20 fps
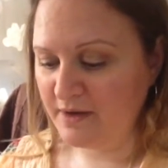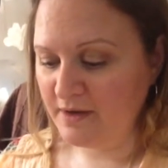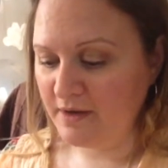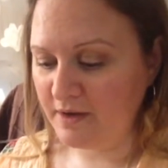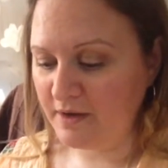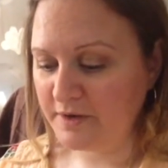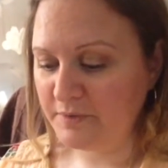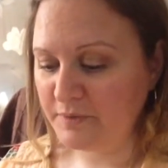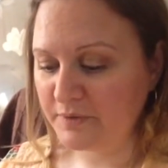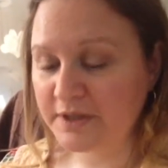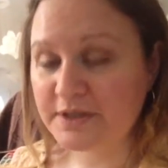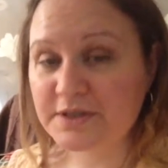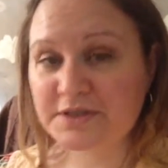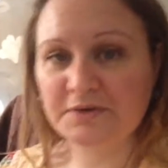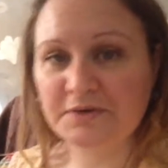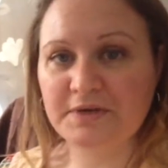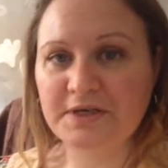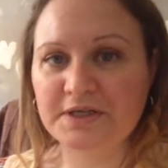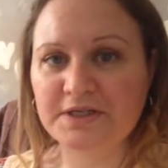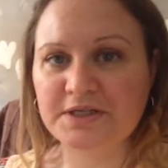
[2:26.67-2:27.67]
only wanted
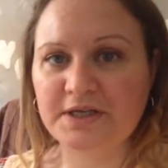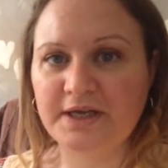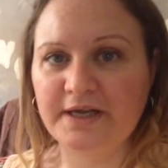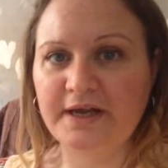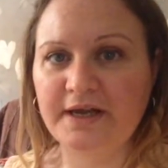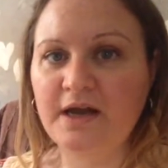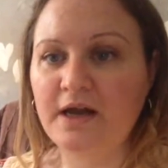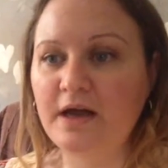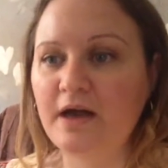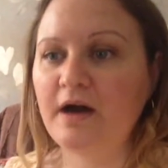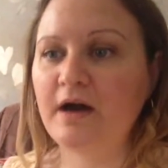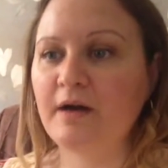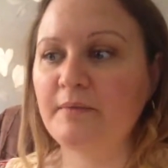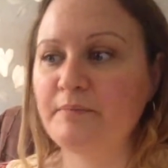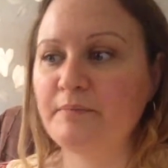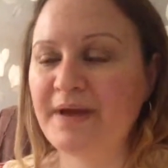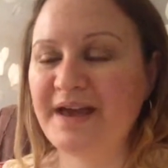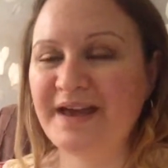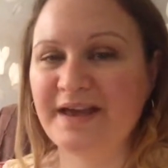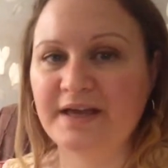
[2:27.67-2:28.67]
two initially. I'm
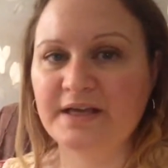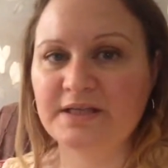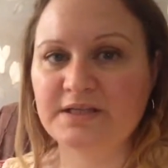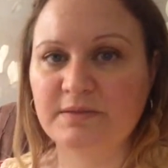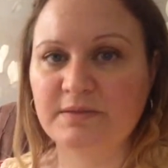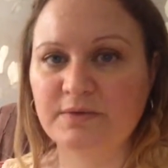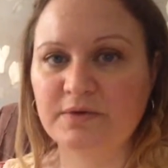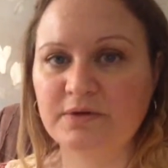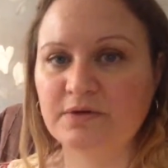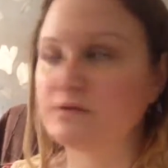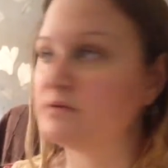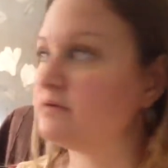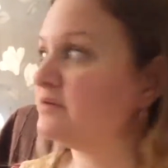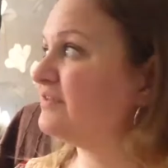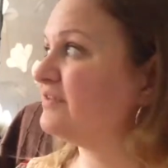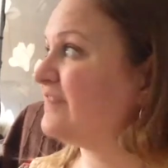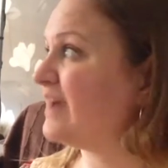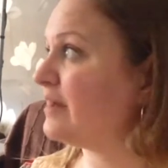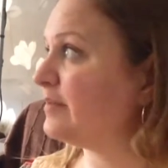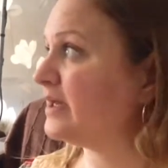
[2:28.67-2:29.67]
peckish, I'm not
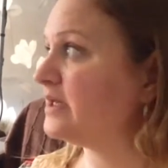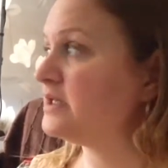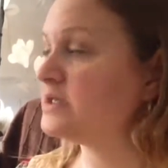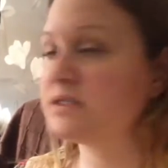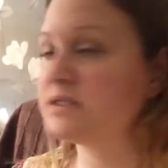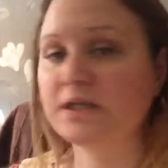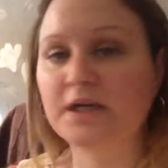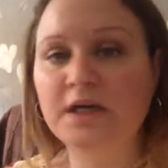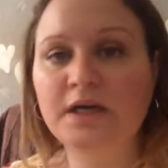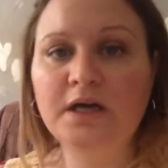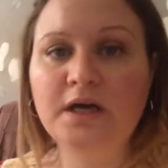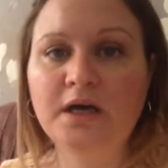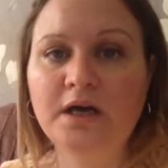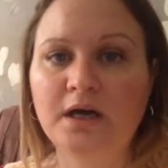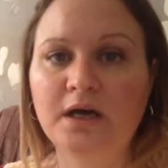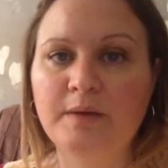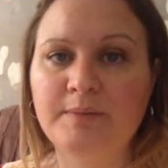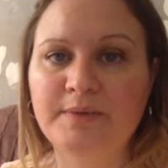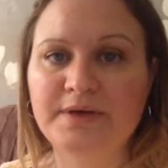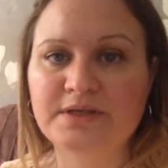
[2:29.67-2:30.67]
famished,
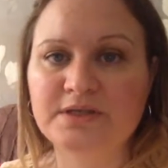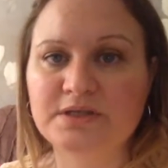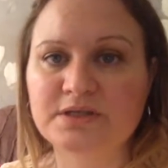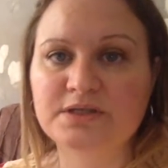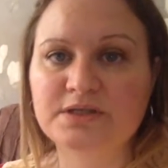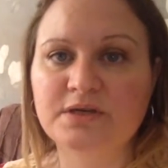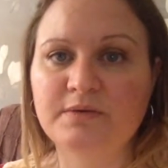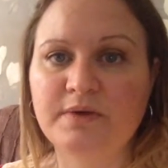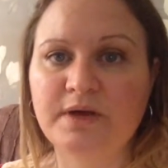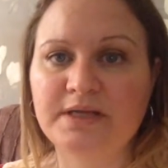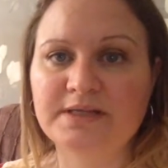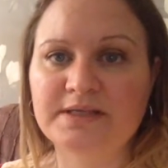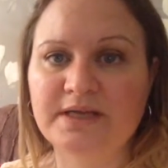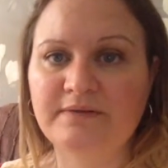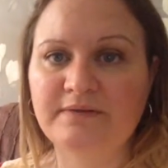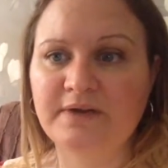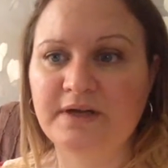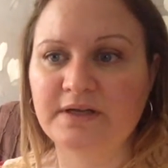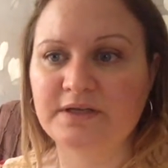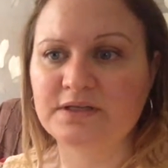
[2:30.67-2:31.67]
but it's just too early to
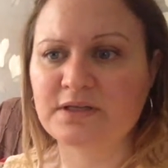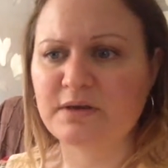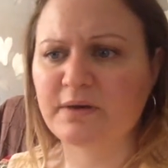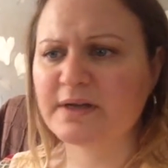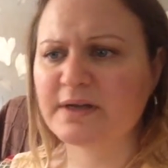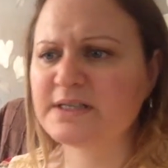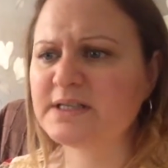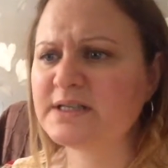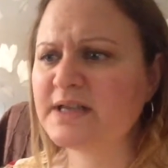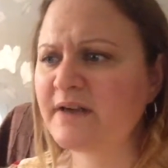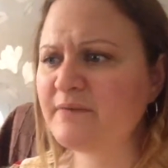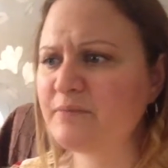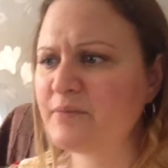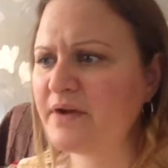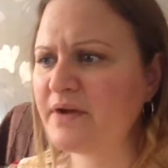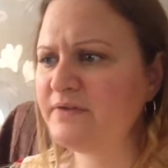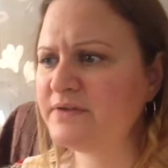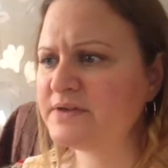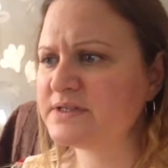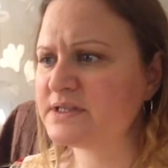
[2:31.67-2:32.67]
have lunch. So I didn't have
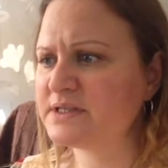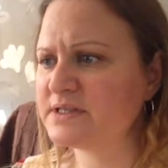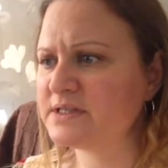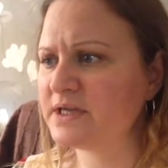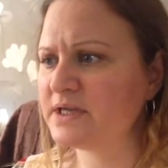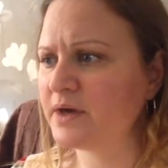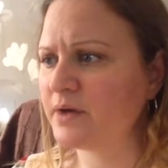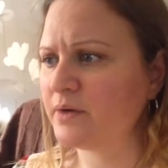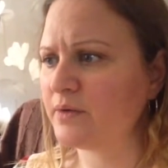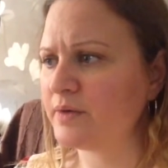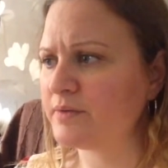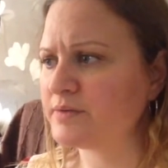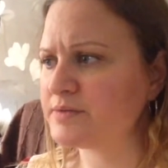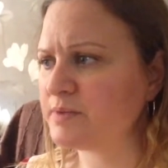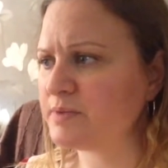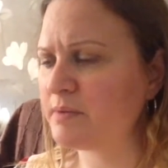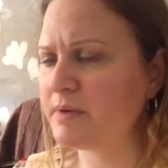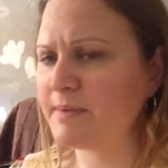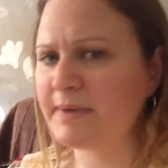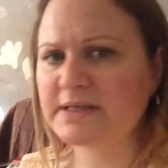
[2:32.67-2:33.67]
breakfast until it was
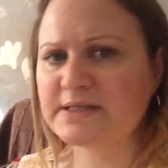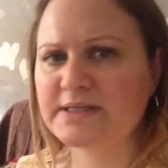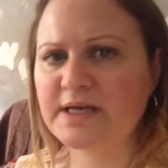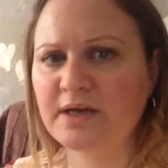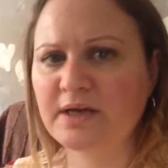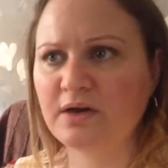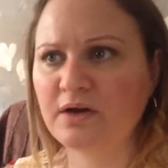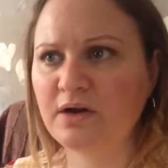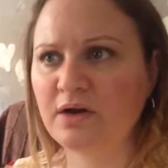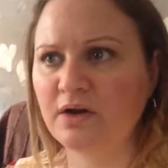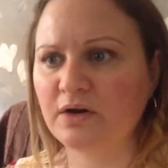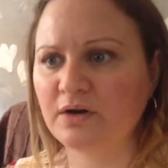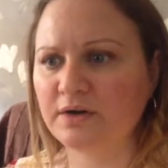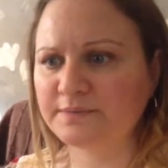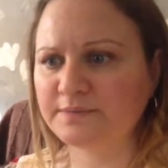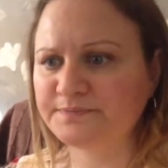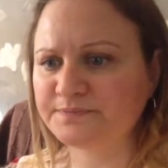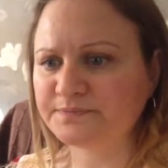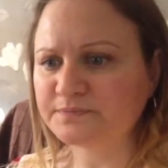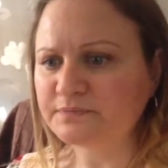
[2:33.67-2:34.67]
probably about 10 o'clock,
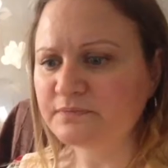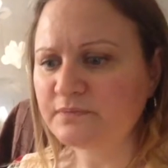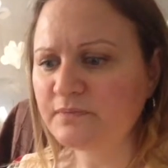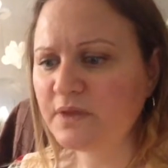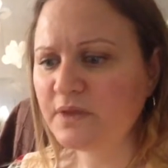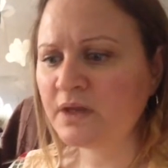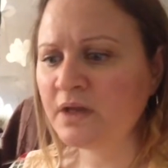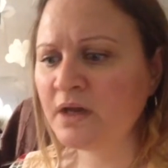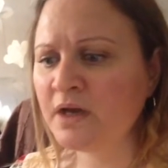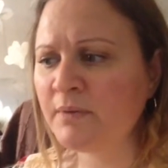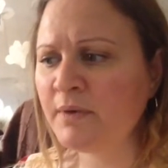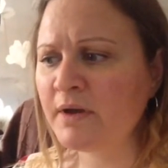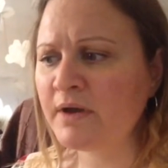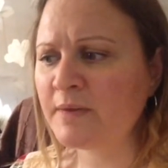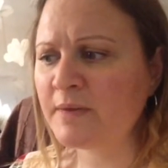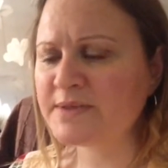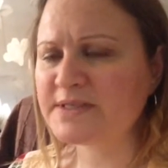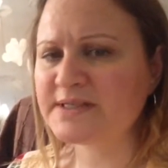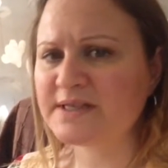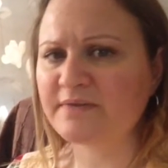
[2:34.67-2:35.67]
and I woke
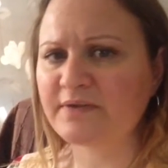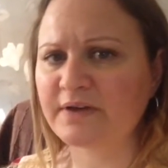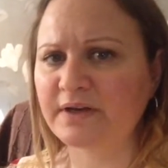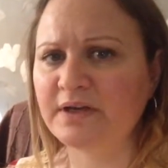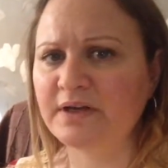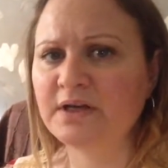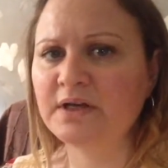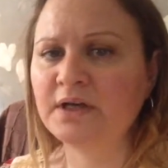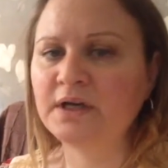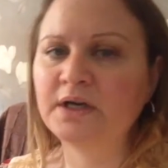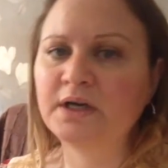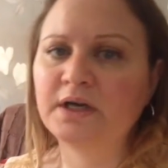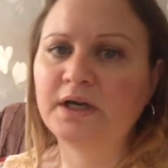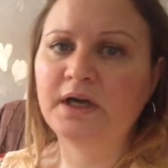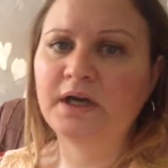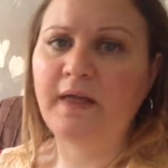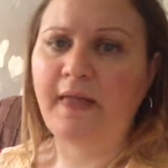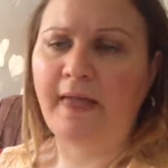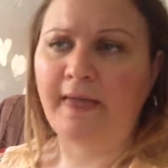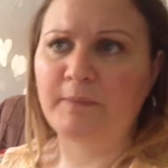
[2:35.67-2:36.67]
up at 7
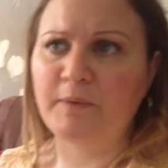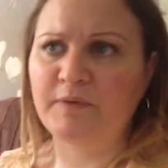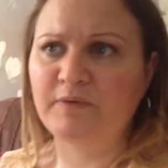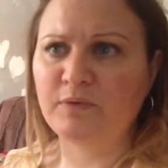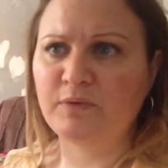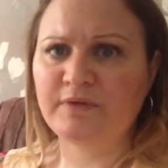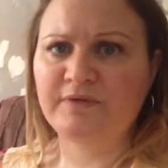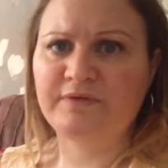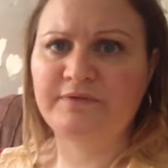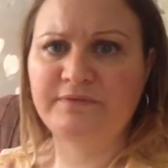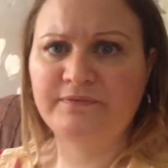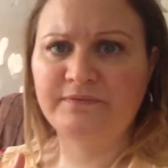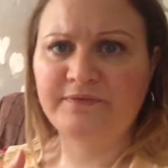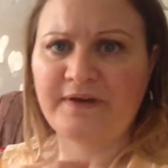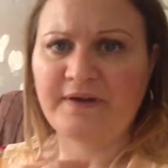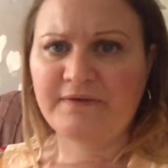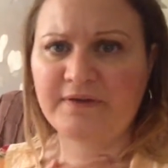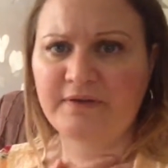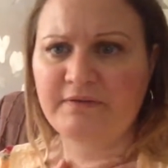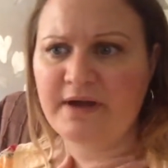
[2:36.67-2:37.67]
with all the
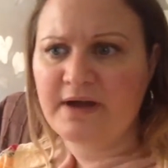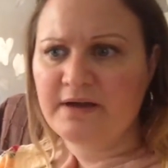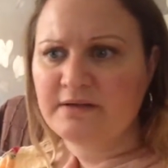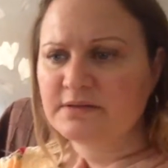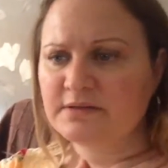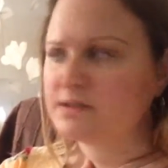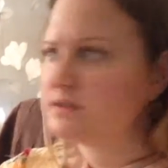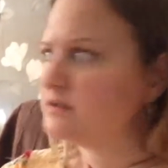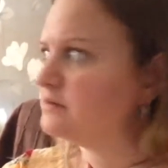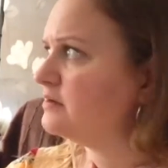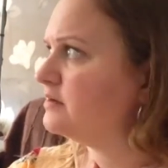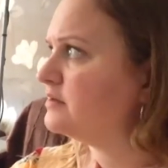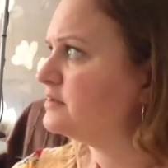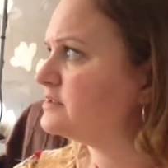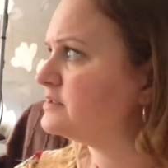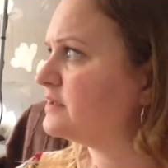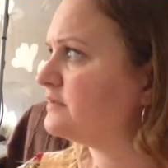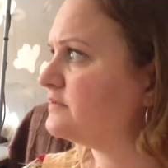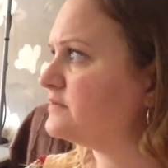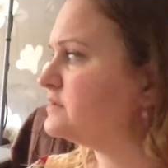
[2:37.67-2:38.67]
faffing around and
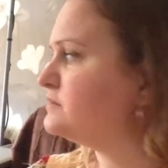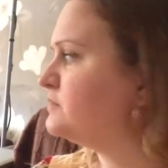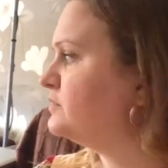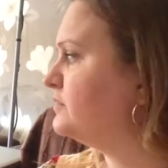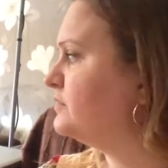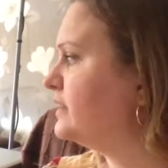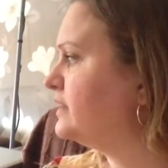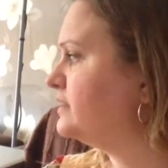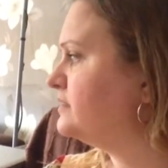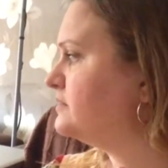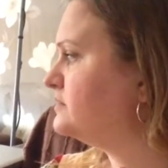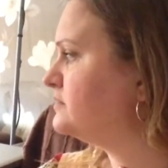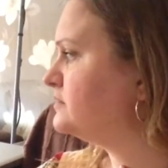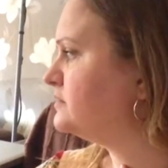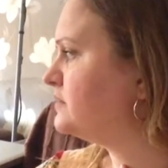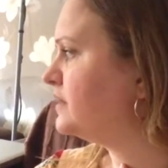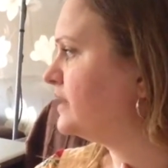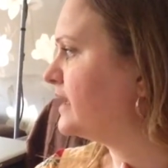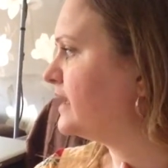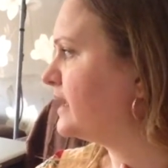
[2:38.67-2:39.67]
stuff this morning,
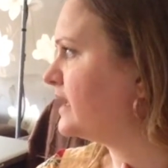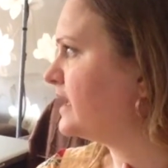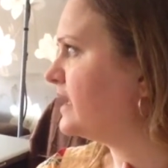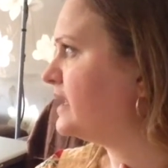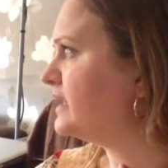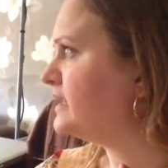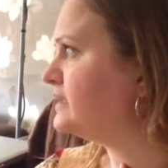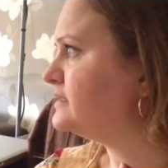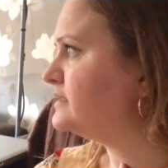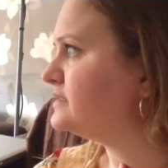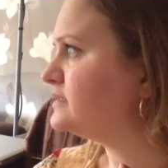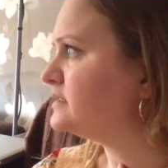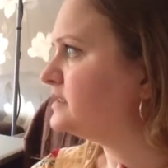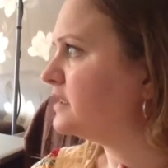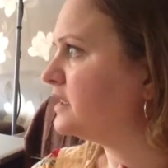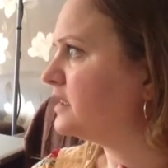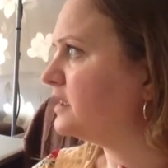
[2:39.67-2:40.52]
trying to get keys.